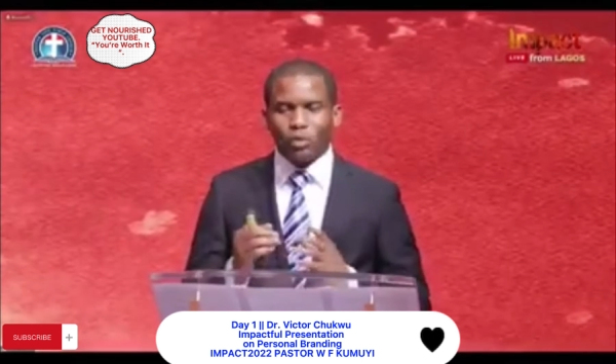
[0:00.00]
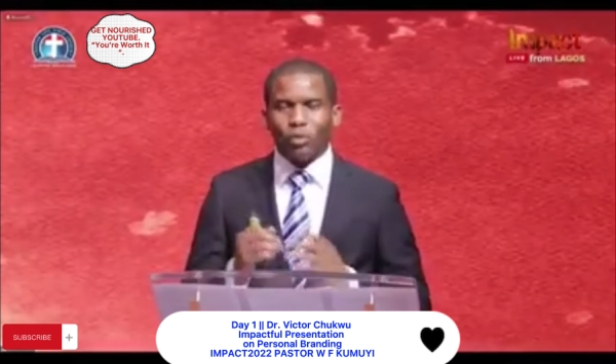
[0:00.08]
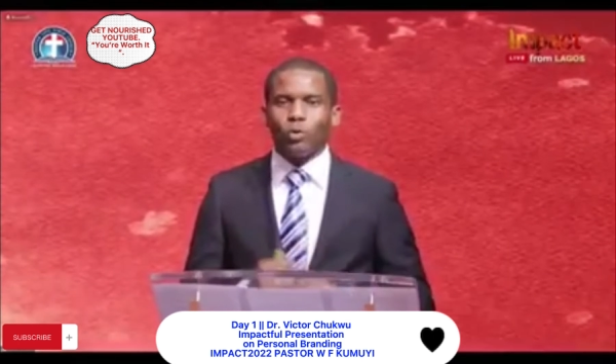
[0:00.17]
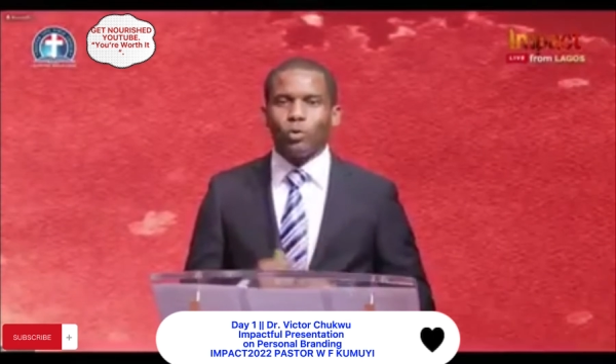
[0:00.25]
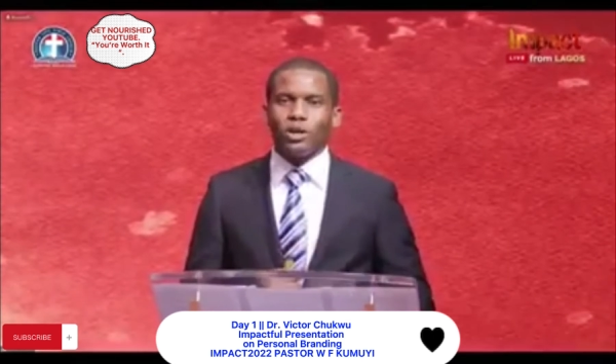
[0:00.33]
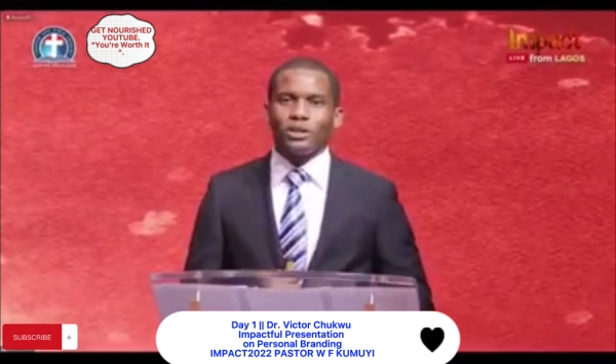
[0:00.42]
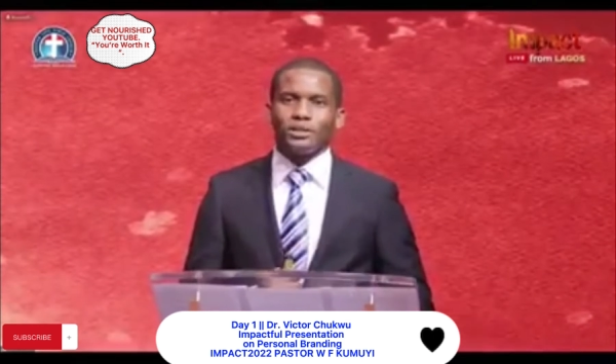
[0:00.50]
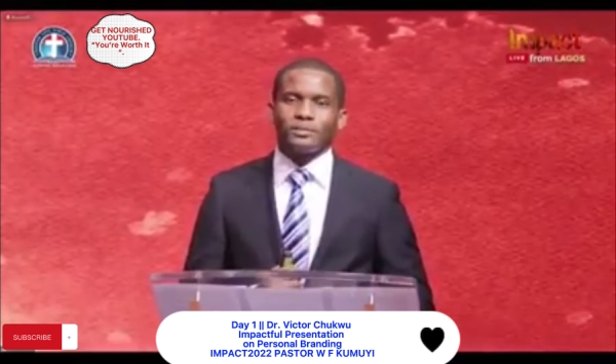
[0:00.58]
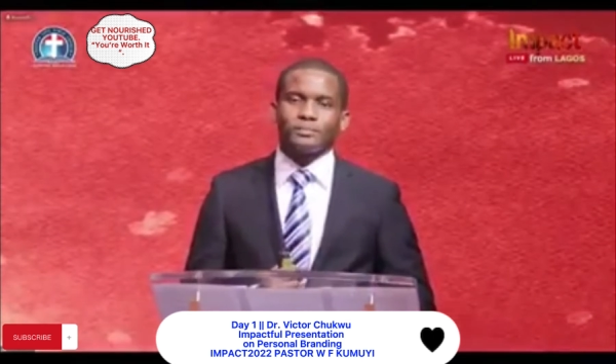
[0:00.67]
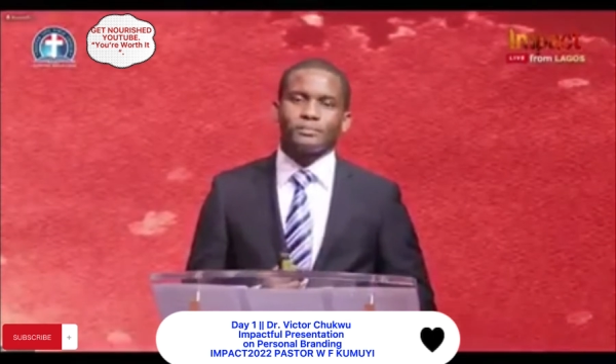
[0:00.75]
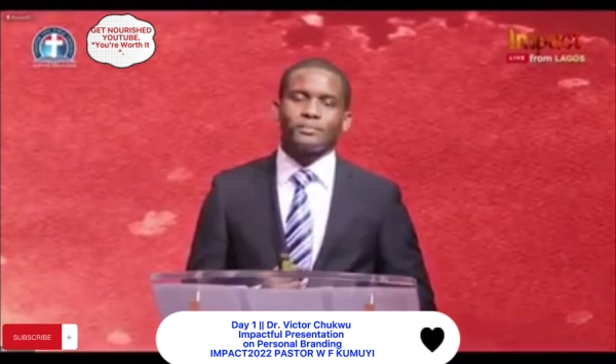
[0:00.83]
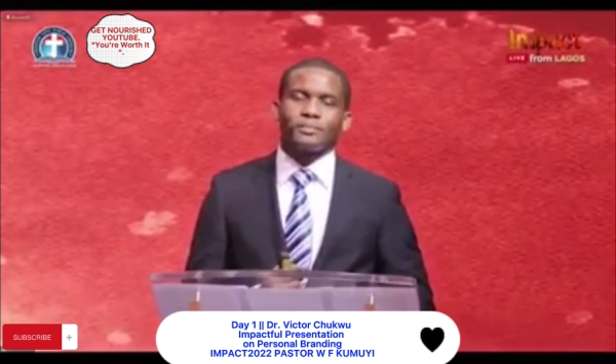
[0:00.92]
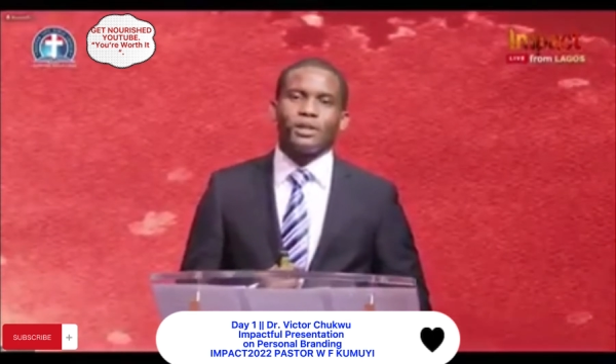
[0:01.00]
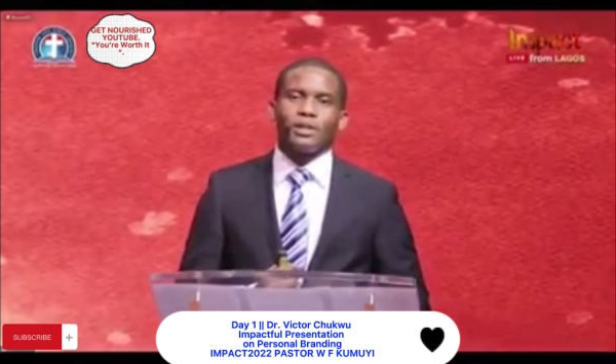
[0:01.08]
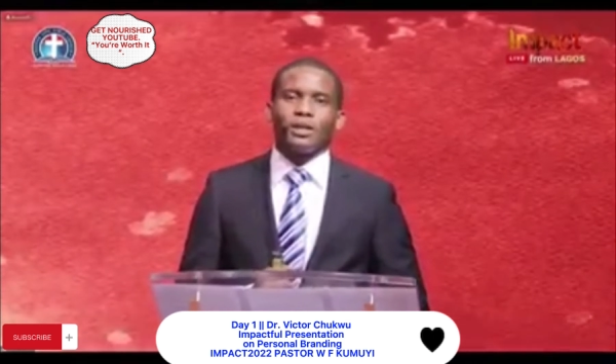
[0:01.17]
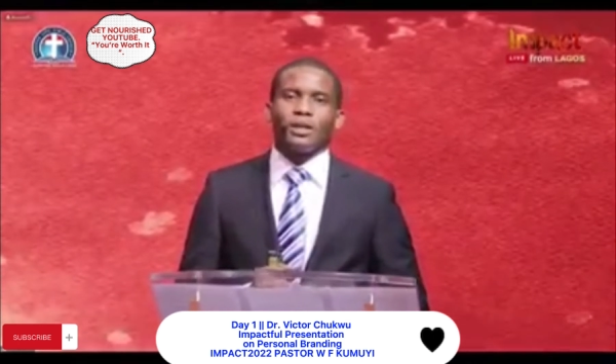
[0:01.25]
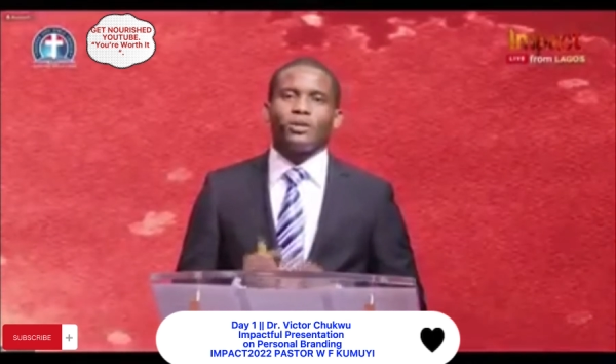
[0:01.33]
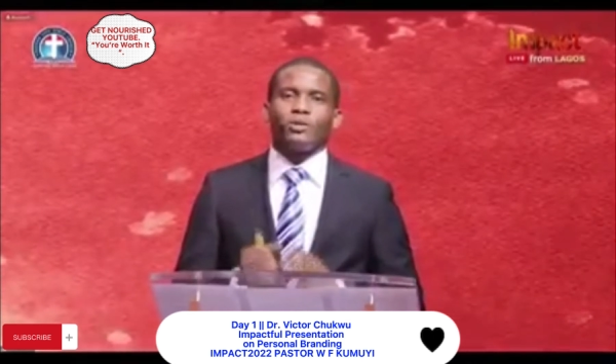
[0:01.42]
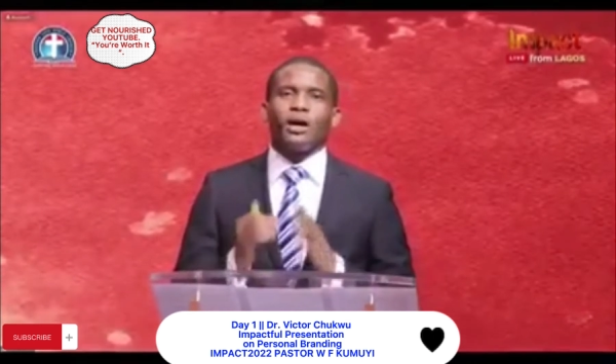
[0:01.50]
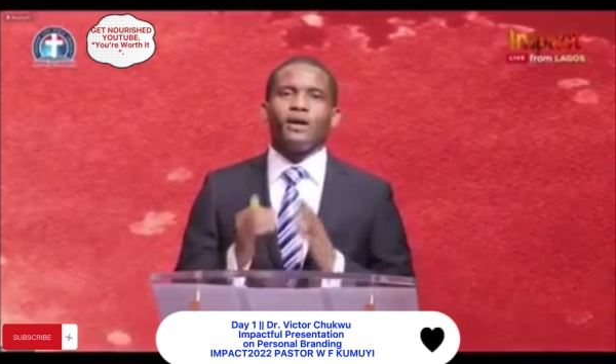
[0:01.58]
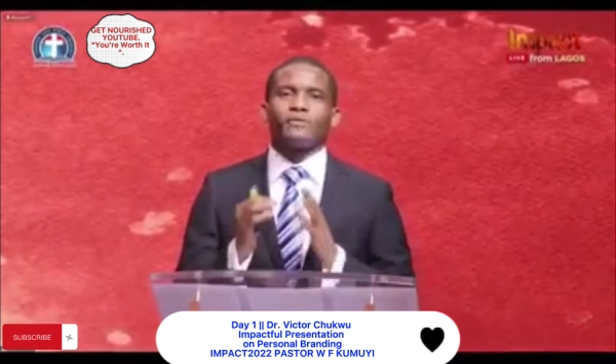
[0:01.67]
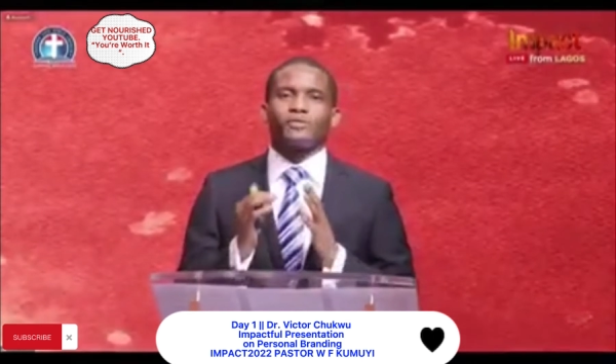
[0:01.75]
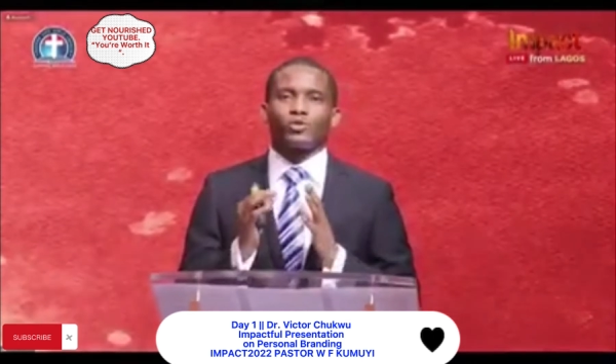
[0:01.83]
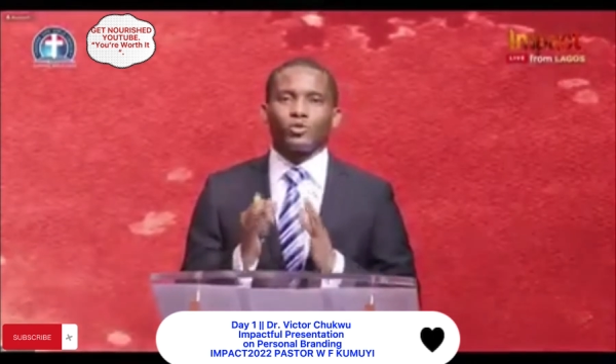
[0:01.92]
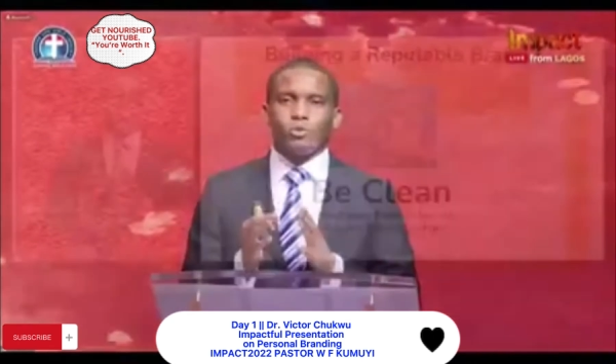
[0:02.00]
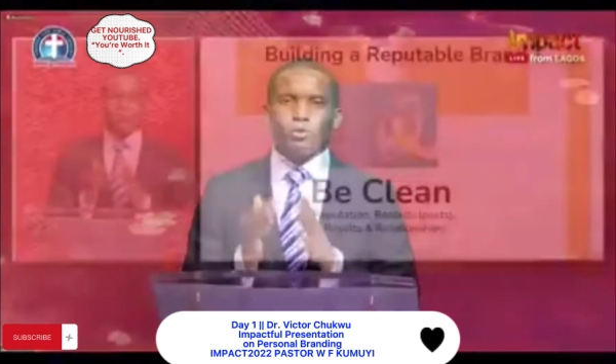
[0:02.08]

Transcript: One, you have to